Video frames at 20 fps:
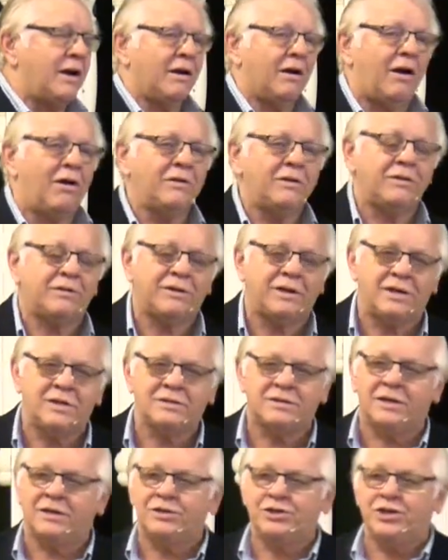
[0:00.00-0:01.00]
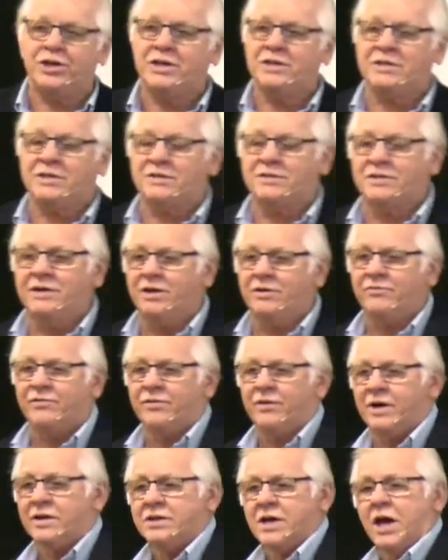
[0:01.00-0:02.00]
and all the things that Jesus did
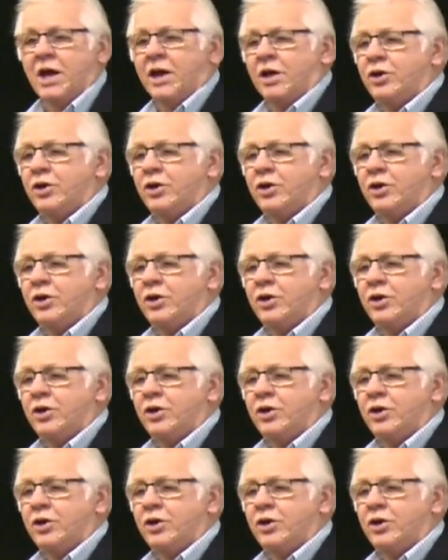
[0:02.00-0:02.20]
for us,